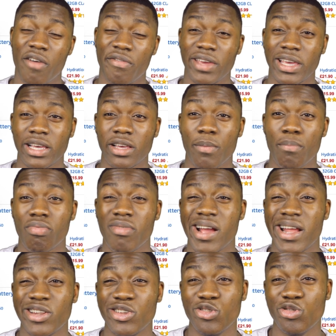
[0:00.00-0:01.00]
I think
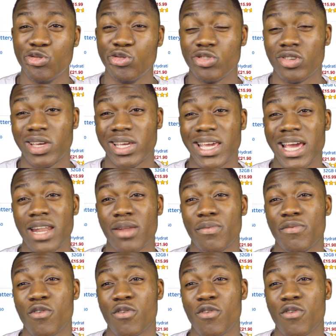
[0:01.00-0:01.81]
brand new you can get them